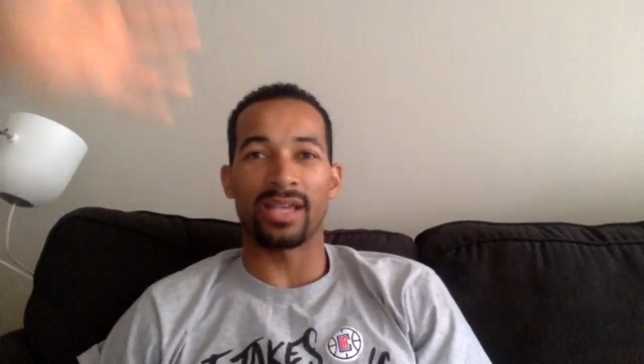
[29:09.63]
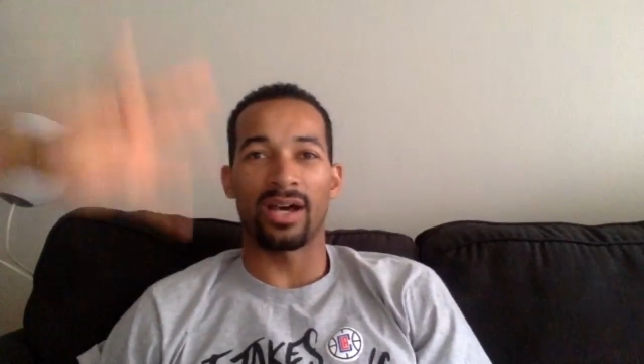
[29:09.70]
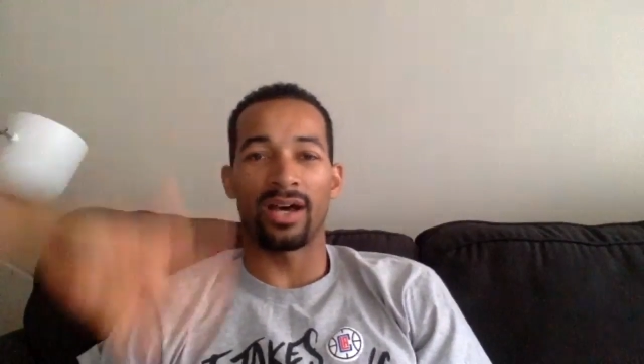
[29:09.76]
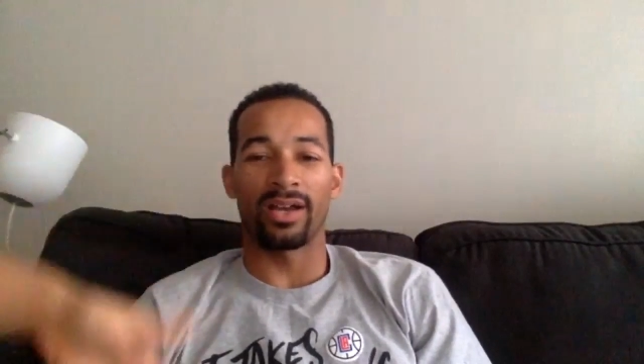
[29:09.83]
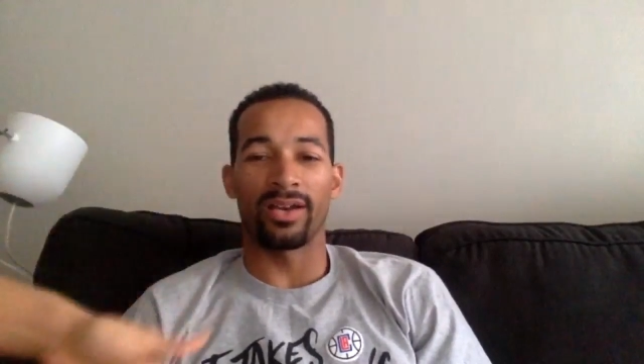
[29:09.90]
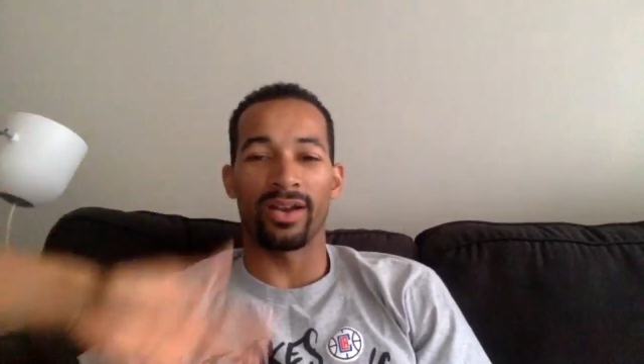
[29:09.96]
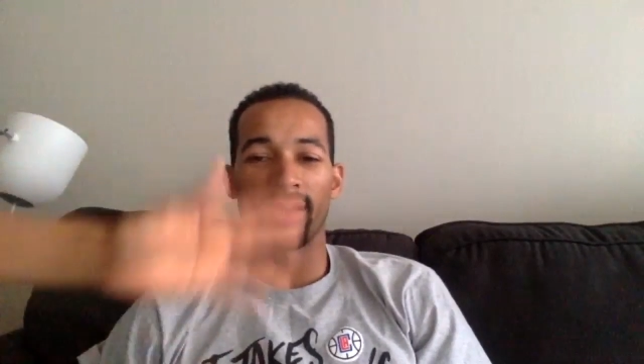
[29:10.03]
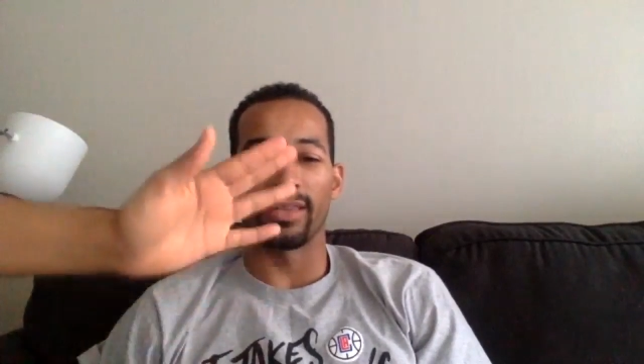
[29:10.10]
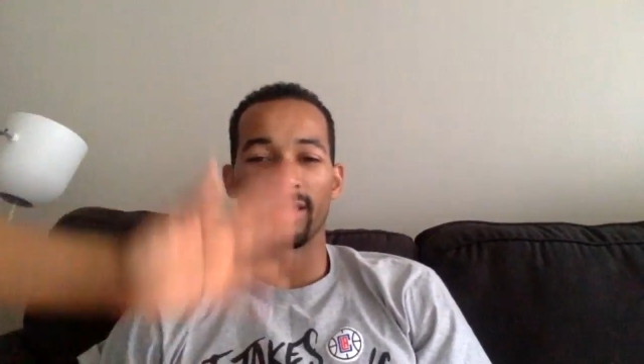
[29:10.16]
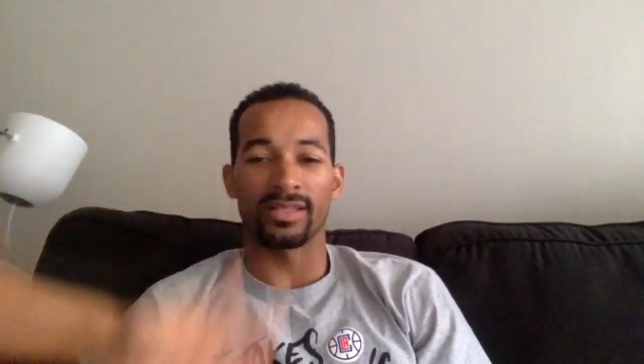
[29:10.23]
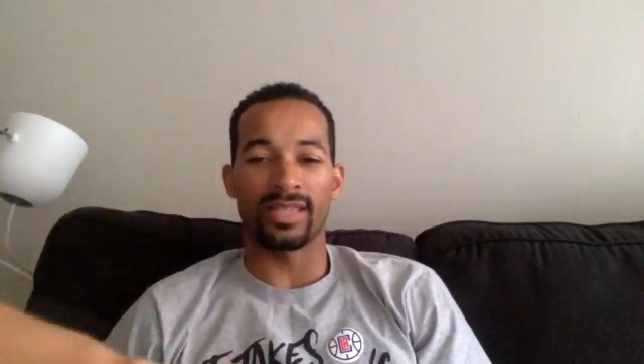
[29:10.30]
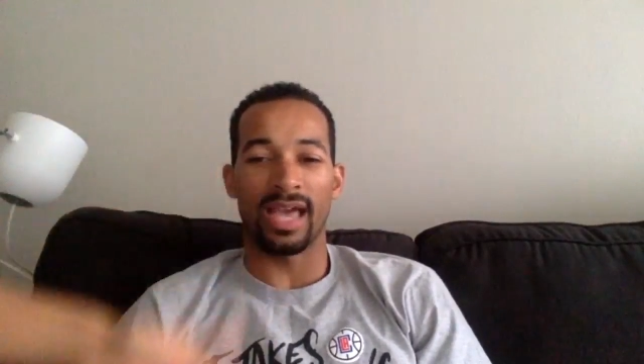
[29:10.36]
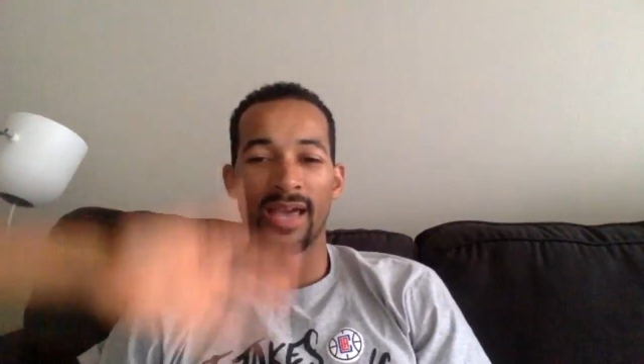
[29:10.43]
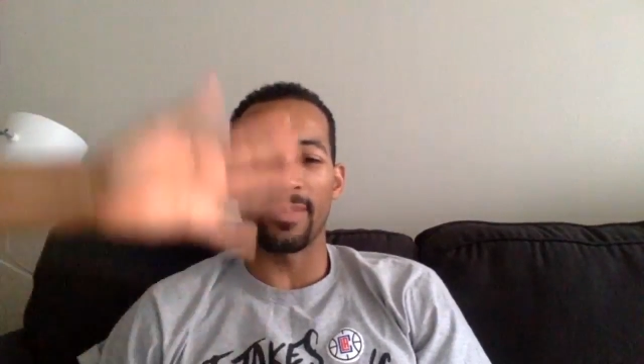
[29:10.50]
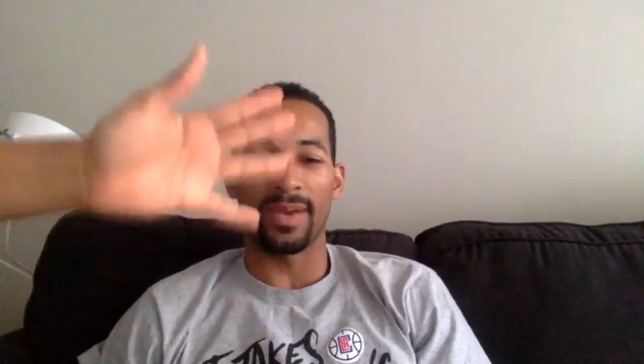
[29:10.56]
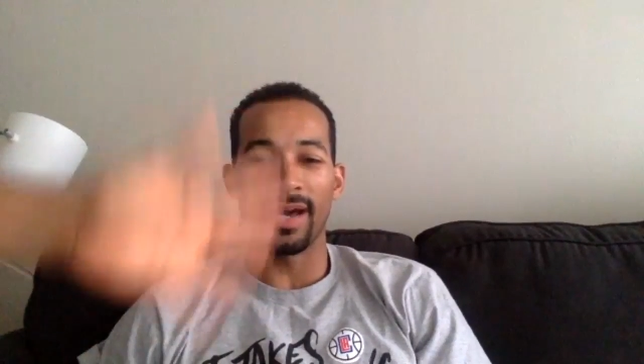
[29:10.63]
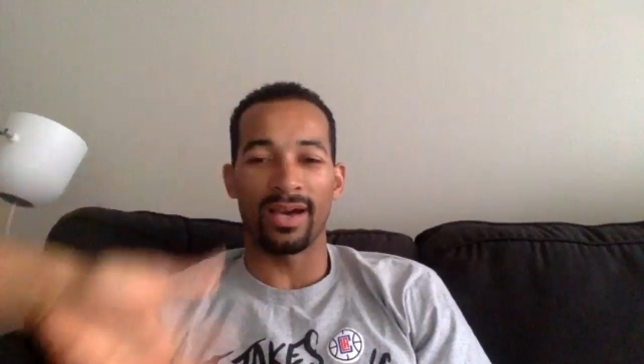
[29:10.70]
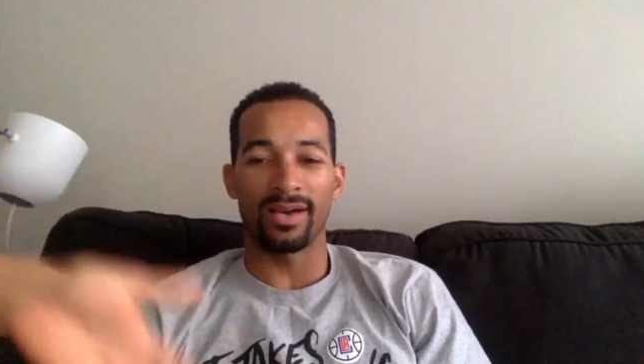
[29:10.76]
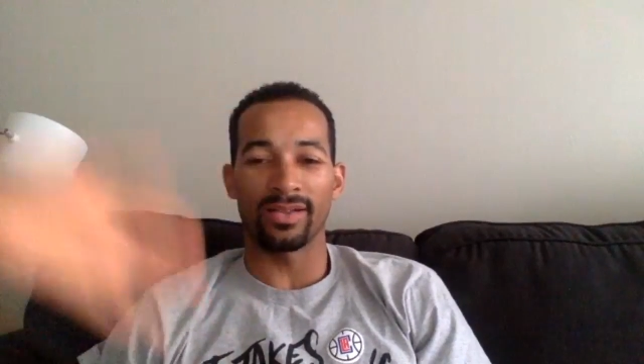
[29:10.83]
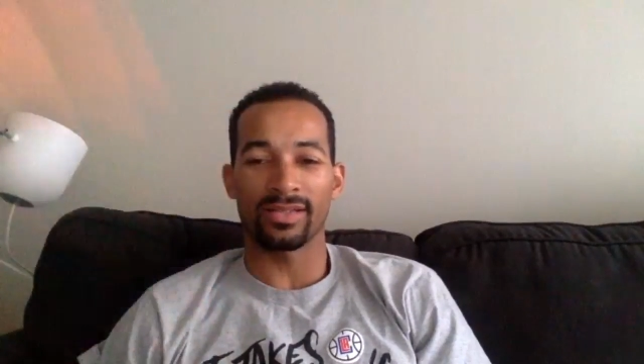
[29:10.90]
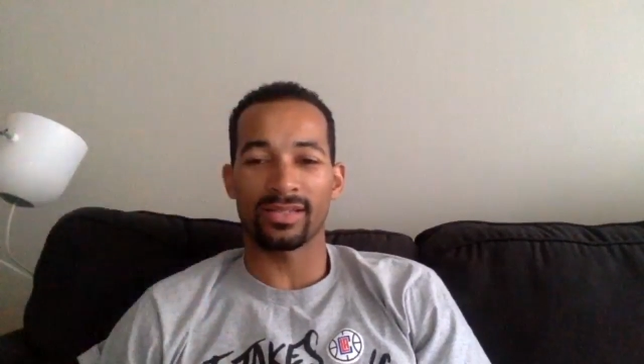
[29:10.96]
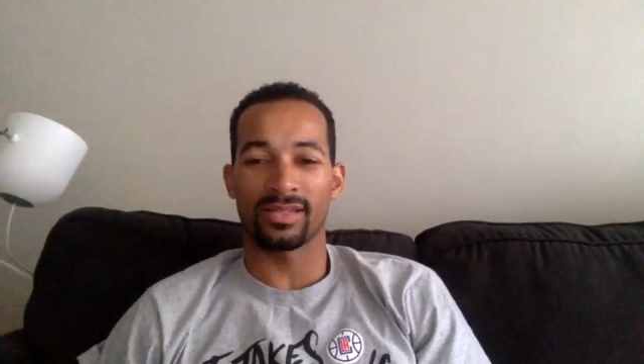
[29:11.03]
hall during the
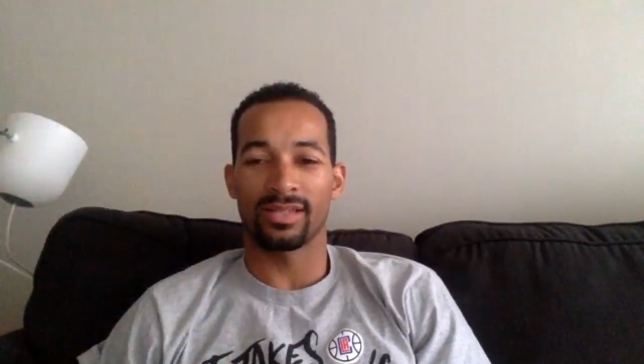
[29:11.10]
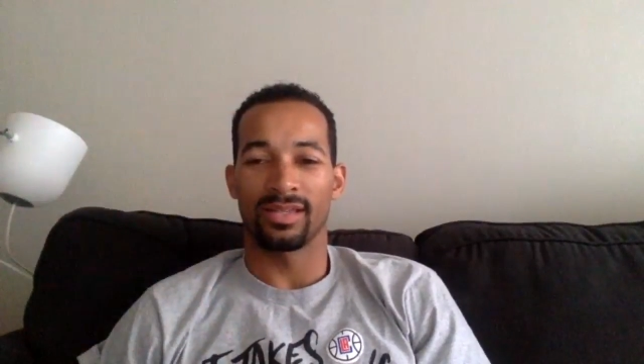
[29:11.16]
timeout.